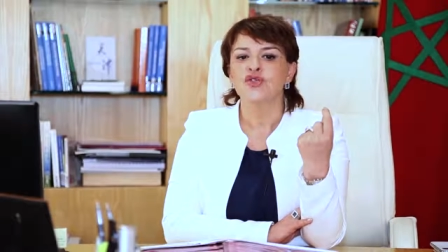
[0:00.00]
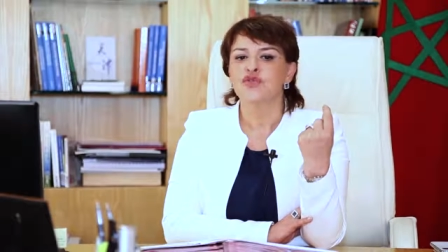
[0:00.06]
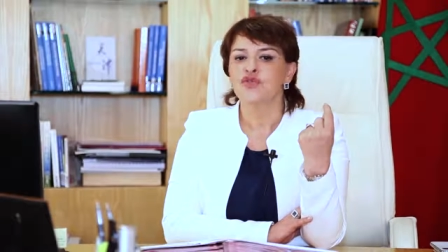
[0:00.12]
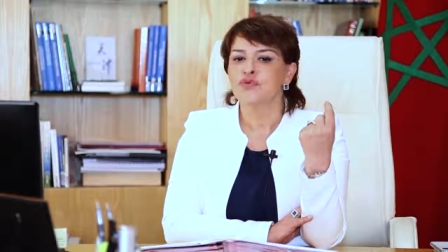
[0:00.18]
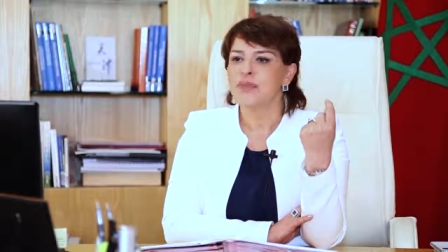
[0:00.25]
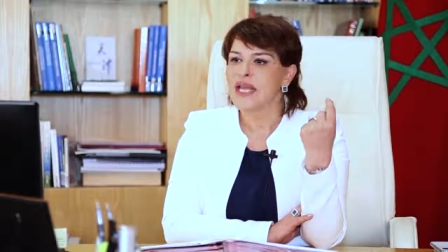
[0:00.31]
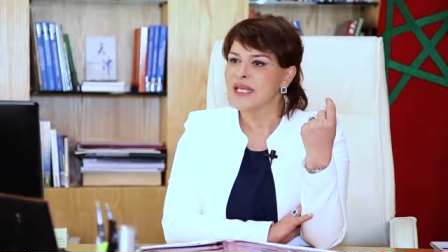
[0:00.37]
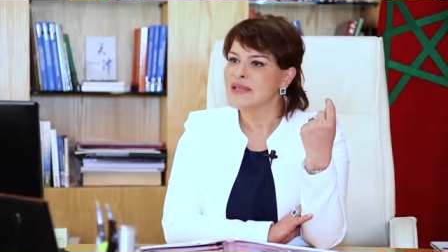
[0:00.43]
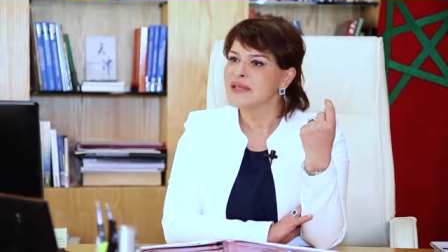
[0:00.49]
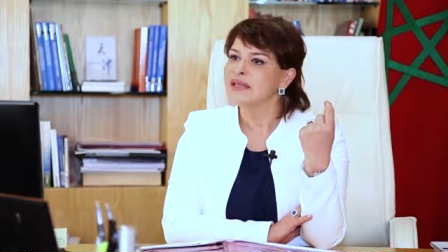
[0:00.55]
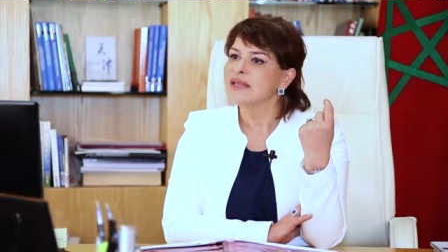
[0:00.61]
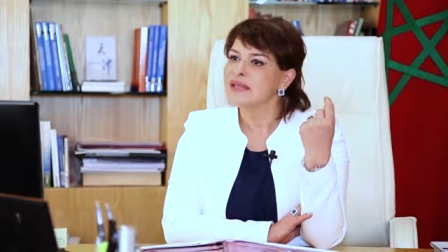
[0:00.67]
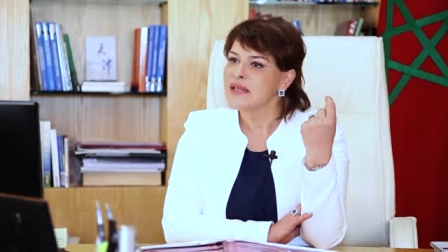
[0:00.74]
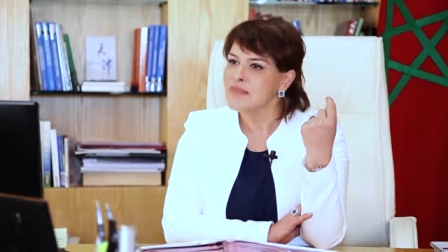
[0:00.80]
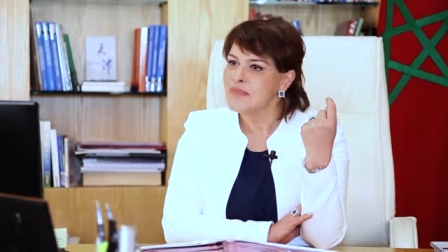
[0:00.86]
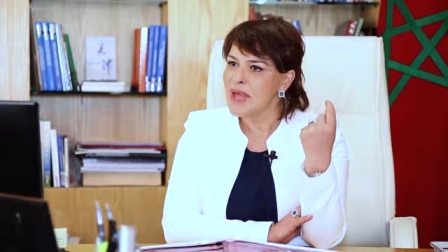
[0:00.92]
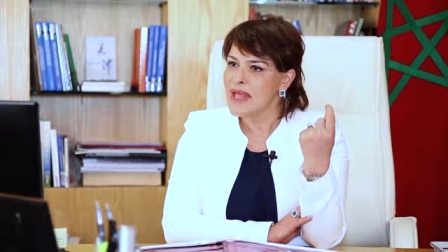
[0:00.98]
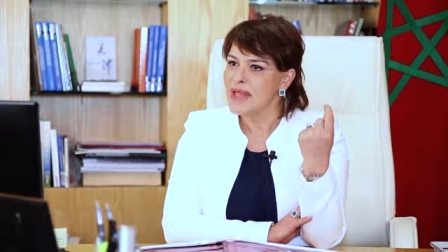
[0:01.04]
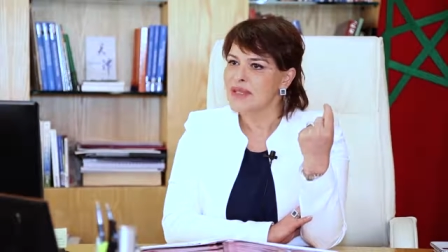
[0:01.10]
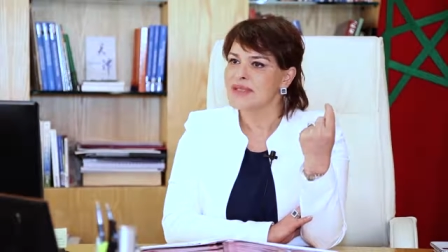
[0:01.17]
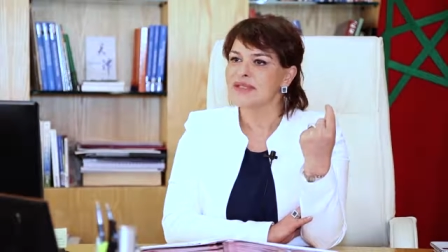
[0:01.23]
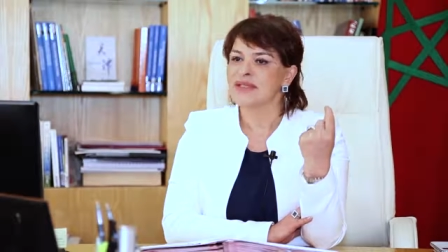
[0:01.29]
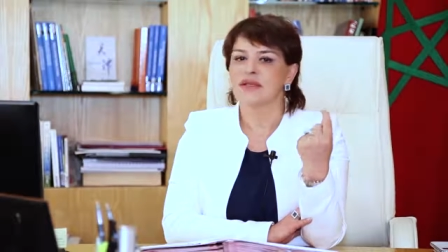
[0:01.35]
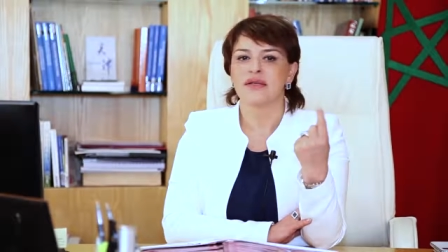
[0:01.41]
to make the
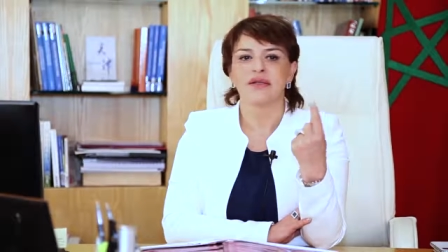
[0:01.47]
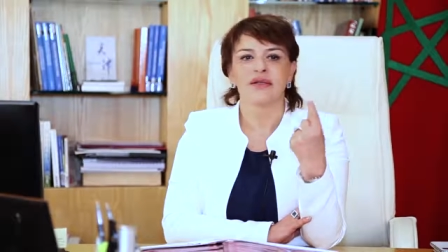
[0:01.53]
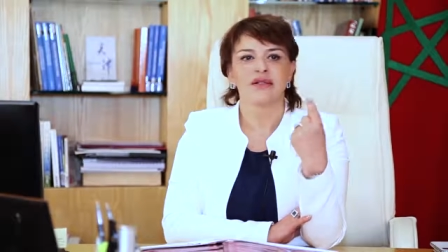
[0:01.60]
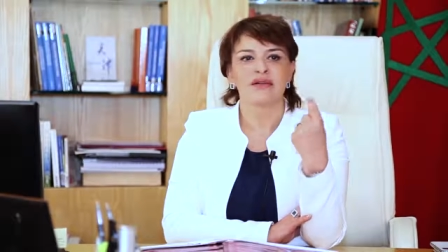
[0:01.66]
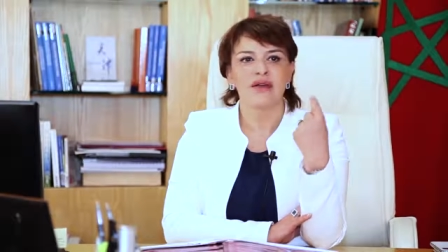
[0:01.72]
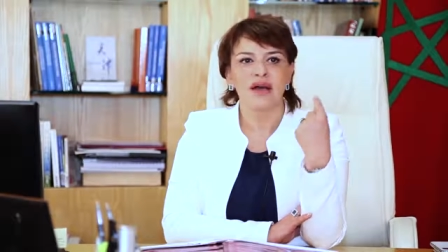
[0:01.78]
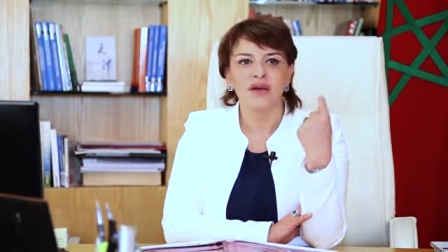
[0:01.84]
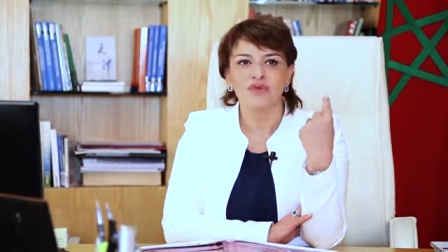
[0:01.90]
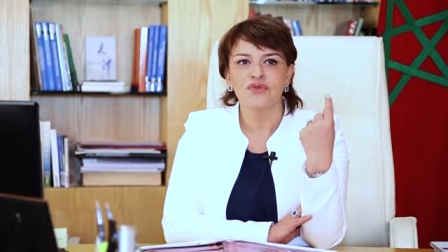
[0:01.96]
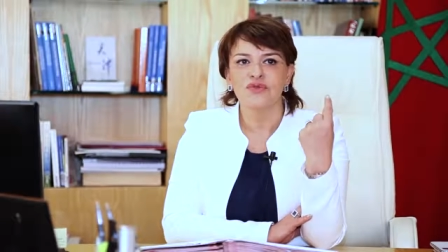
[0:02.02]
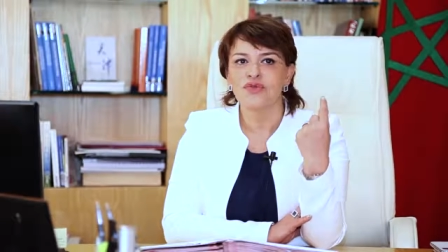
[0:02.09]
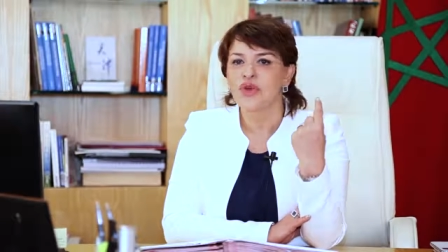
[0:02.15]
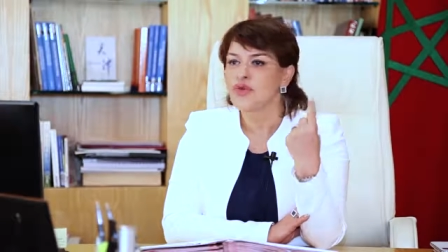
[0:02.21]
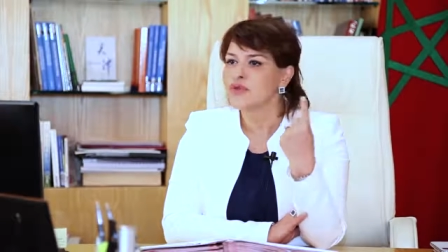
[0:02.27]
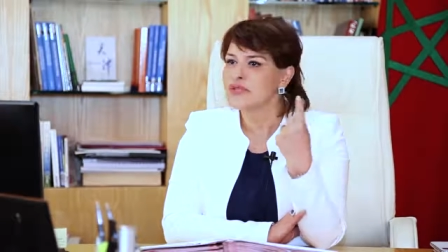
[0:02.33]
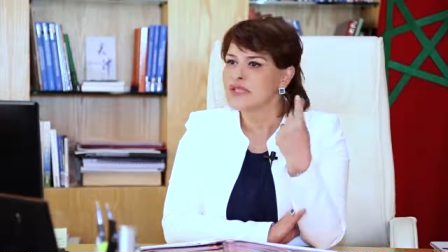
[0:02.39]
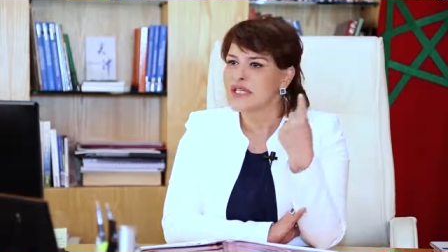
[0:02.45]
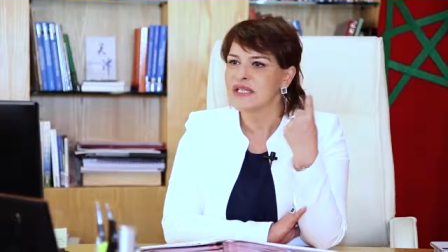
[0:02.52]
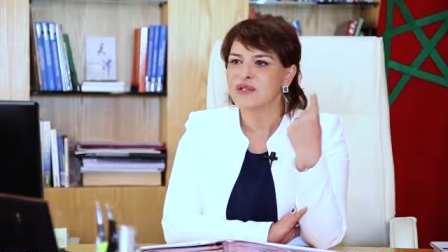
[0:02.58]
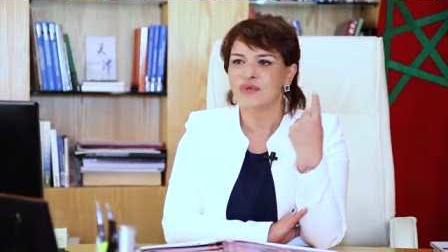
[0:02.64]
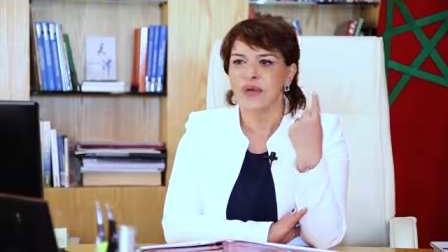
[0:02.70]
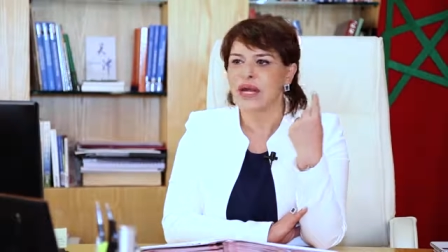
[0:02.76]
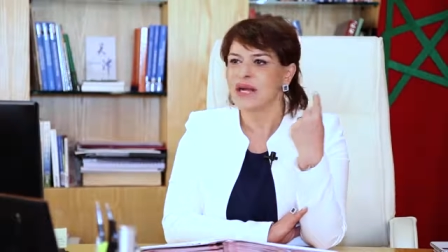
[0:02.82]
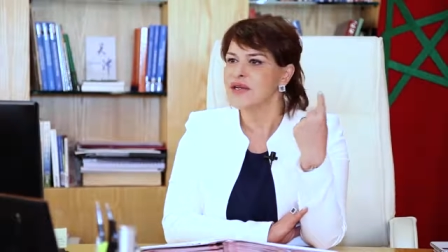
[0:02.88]
debate around those things
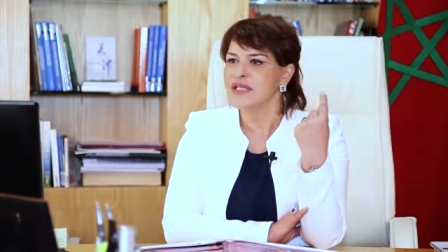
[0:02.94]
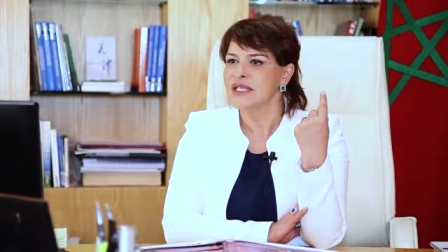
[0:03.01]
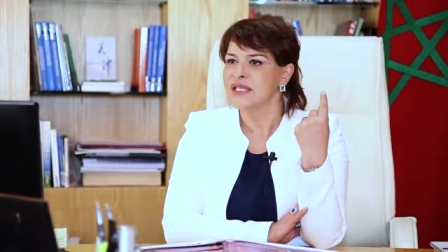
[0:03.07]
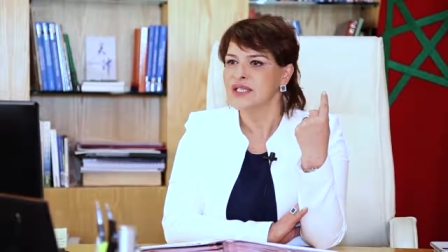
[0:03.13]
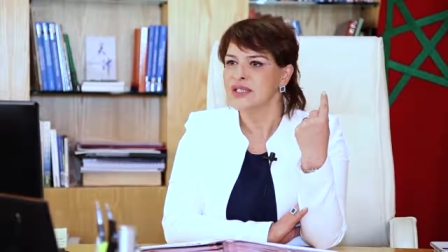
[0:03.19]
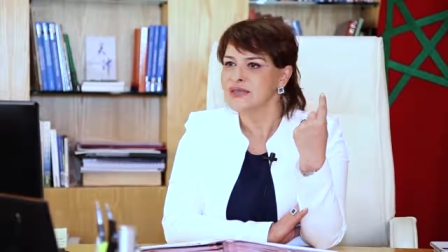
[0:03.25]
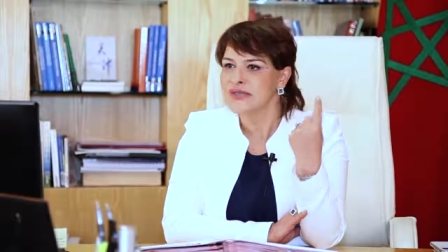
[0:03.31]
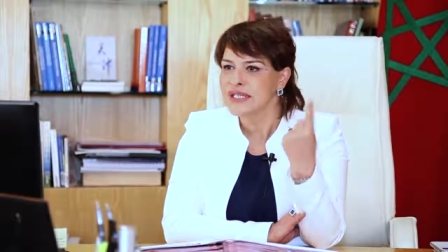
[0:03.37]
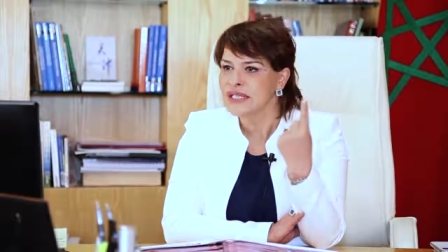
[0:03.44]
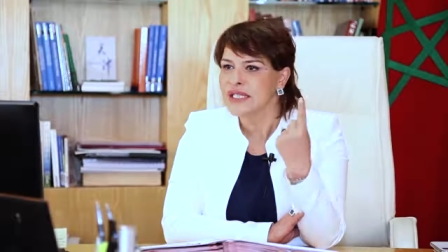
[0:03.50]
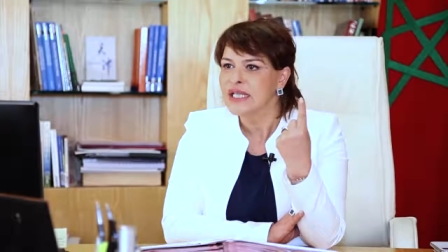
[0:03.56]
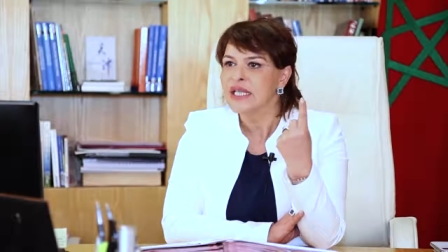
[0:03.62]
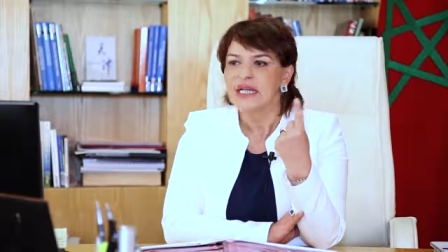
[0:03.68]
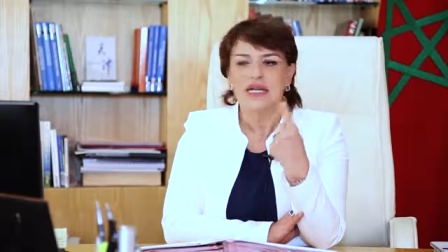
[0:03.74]
we are hearing